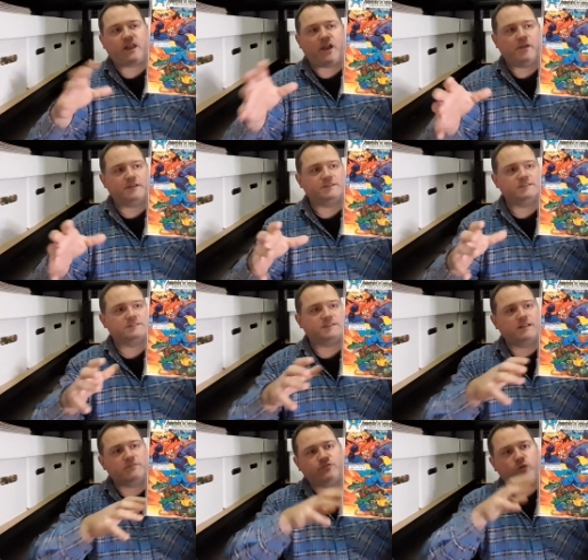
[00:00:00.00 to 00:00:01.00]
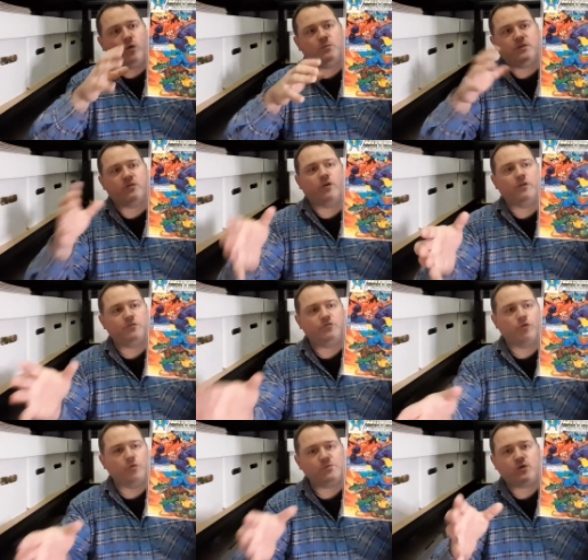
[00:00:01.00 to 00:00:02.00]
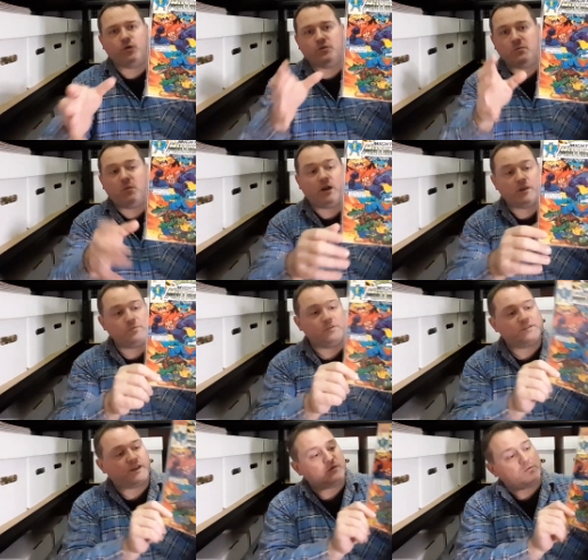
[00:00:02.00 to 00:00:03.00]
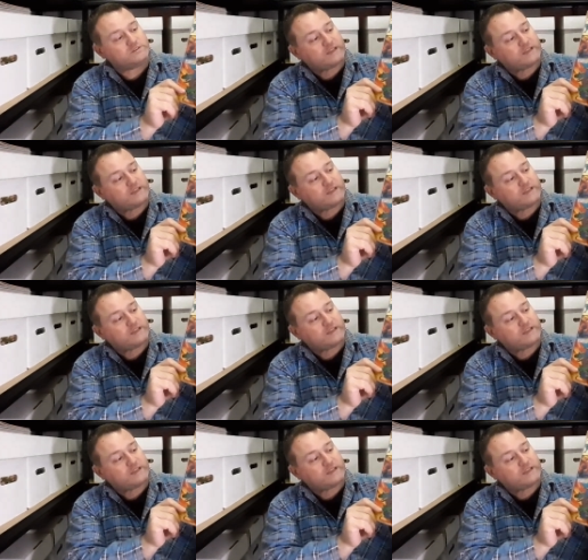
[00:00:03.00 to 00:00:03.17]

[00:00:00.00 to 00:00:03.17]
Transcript: characters that formed their own group called the Mighty Mutanimals,